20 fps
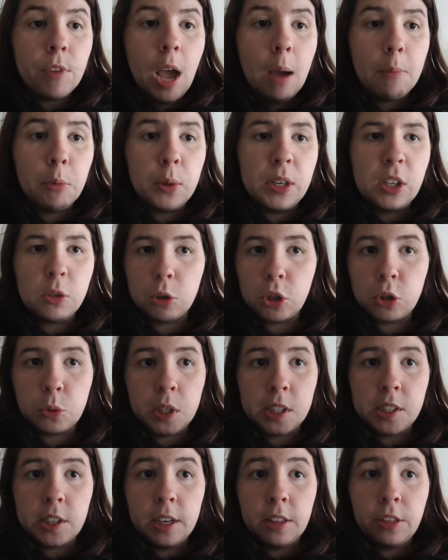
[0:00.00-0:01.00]
But we just watched the
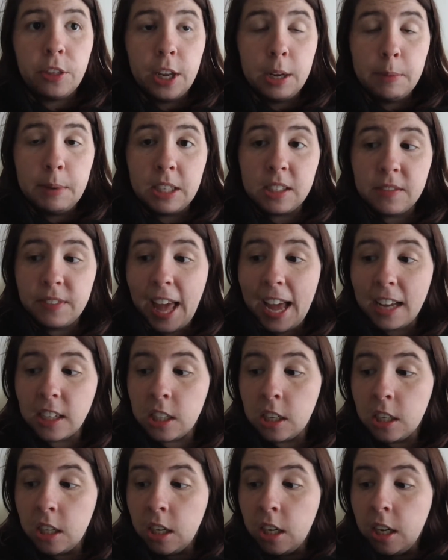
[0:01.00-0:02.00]
worst 30 minutes of
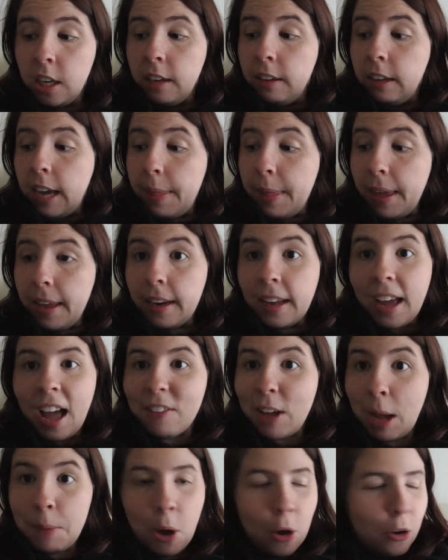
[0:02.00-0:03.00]
that. And then
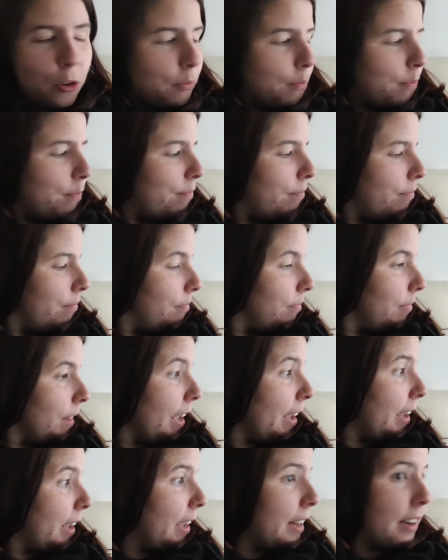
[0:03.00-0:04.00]
I've come home.
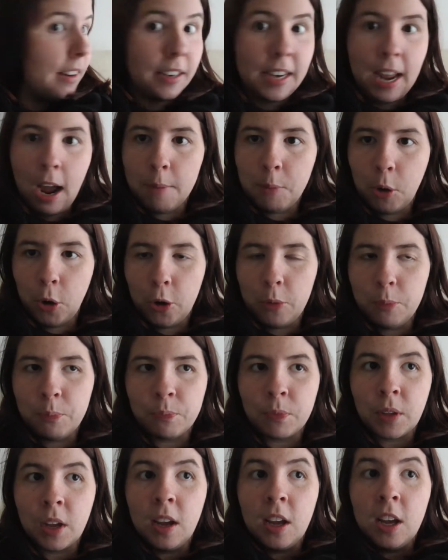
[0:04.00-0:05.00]
And now I'm
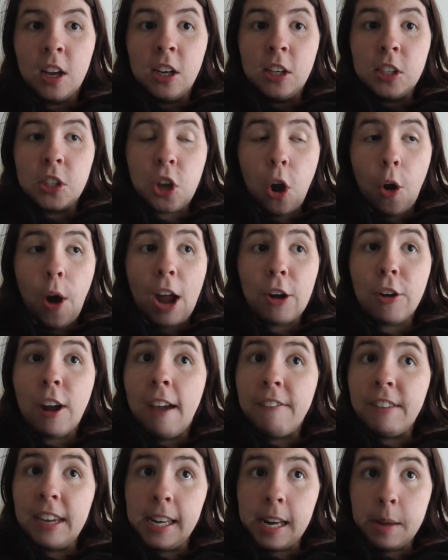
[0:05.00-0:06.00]
home. So I don't
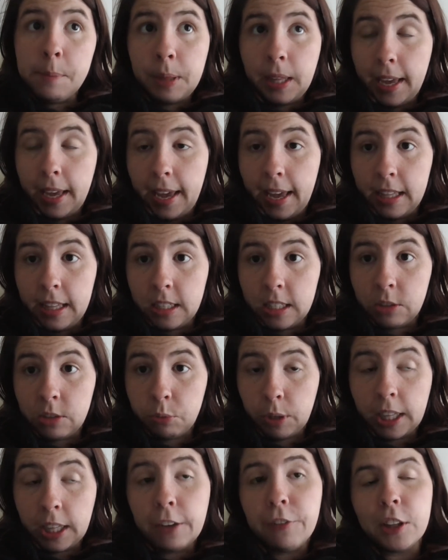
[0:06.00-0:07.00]
have any plans
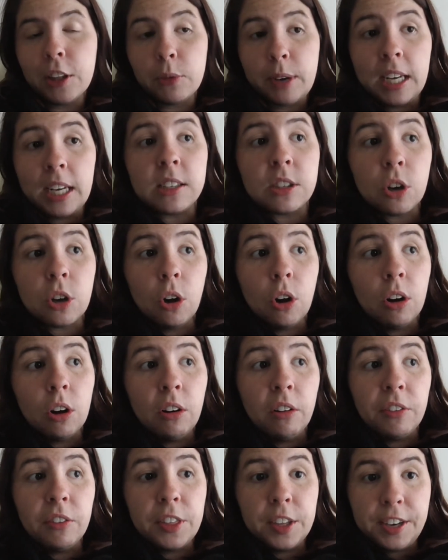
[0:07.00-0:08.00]
really for the rest
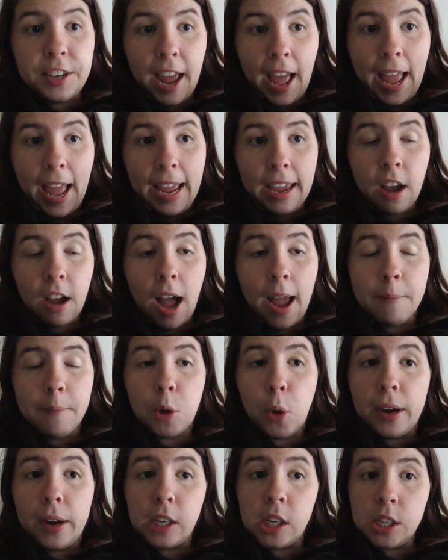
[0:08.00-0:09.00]
of the day.
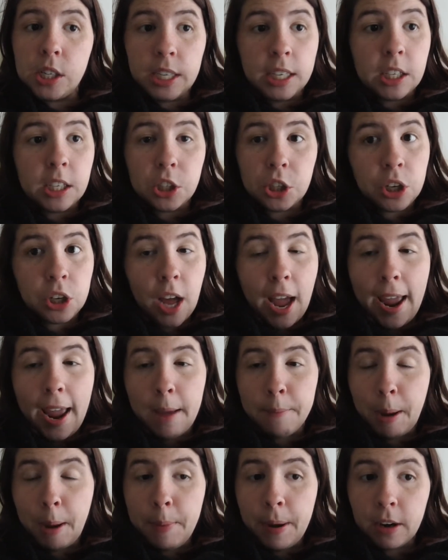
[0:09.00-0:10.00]
I'm going to dinner tonight
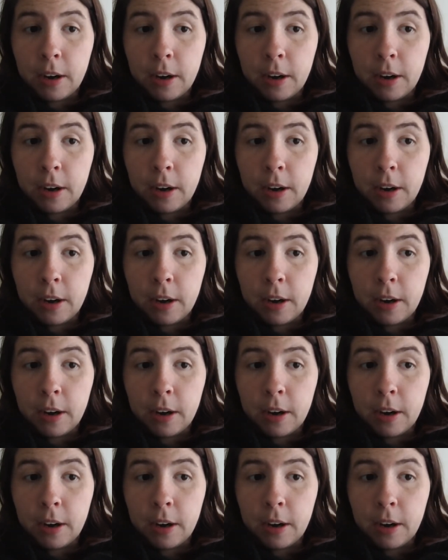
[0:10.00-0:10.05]
at my